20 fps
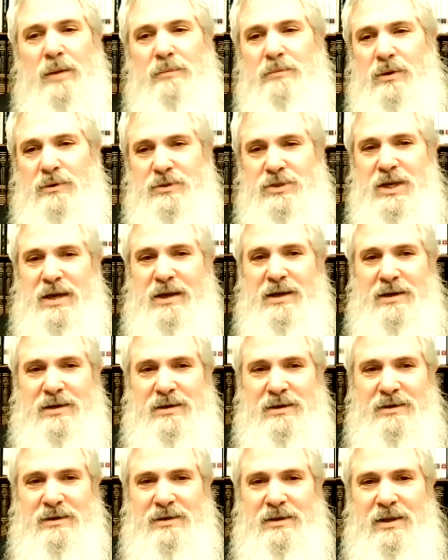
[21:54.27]
mosaic,
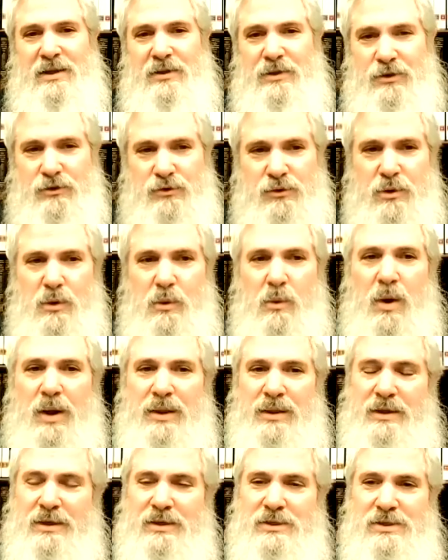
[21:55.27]
the true
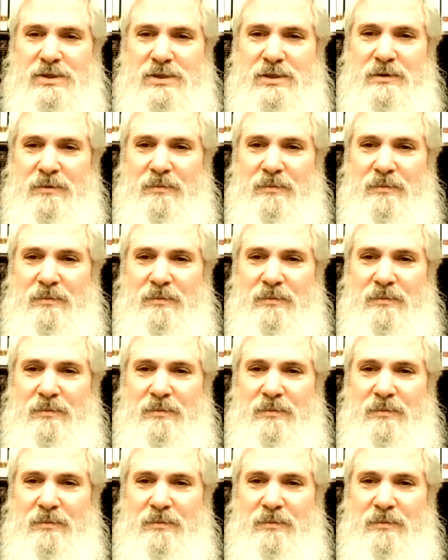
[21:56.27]
oneness.